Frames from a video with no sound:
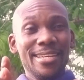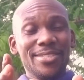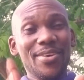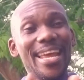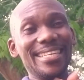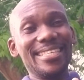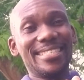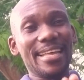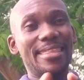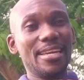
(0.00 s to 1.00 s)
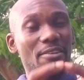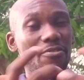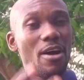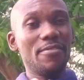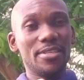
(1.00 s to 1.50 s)
So in essence, I think I've
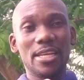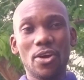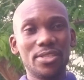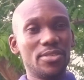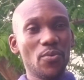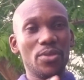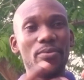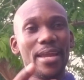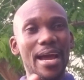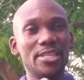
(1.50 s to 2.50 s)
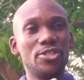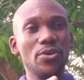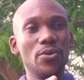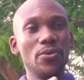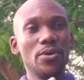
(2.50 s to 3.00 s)
covered a lot with regard
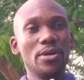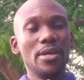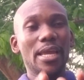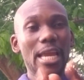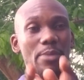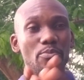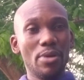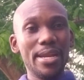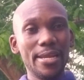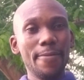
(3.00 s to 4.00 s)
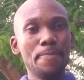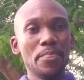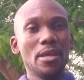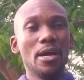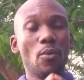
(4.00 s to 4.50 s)
to inbreeding.
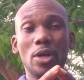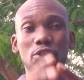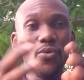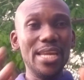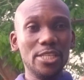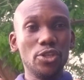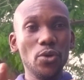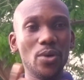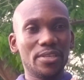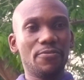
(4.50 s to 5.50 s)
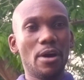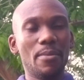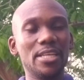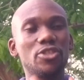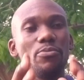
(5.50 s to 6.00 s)
What you need to do as a
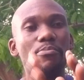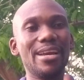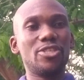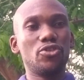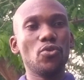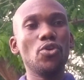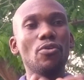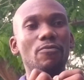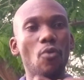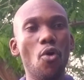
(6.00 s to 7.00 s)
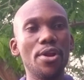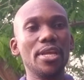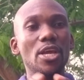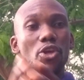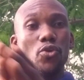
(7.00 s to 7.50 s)
farmer is to make sure you avoid
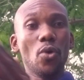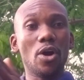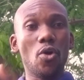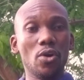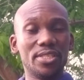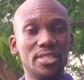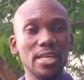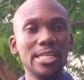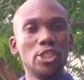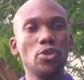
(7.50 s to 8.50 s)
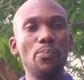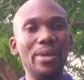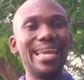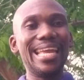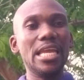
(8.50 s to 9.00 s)
your goats to
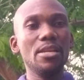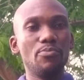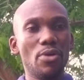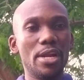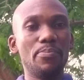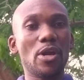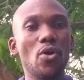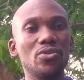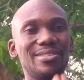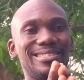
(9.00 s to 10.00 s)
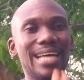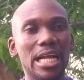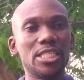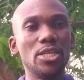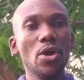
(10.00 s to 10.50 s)
be inbred, because
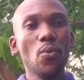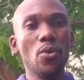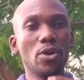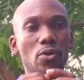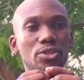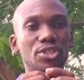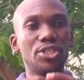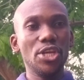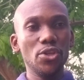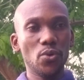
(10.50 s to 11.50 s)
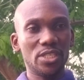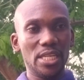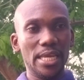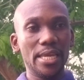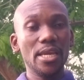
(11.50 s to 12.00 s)
that will
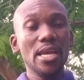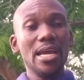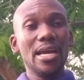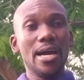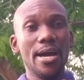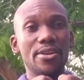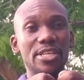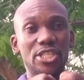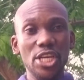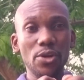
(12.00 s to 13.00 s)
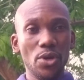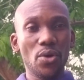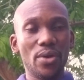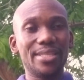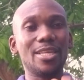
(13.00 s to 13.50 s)
continuously
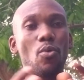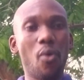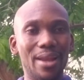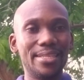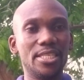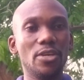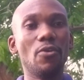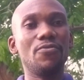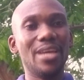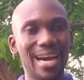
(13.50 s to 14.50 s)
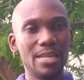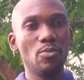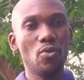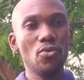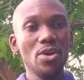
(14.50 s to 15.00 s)
deteriorate the quality of the
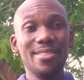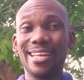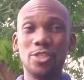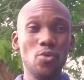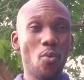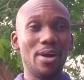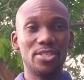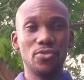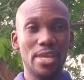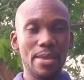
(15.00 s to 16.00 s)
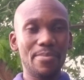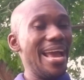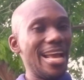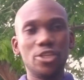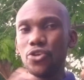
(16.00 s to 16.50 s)
animal that you want to keep,
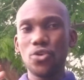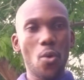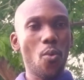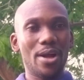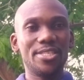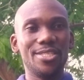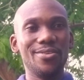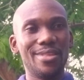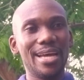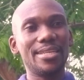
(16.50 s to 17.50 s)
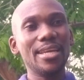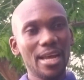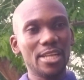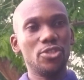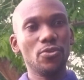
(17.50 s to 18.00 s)
and you don't want to do that
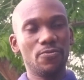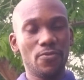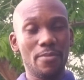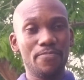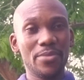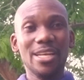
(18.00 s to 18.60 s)
at your farm.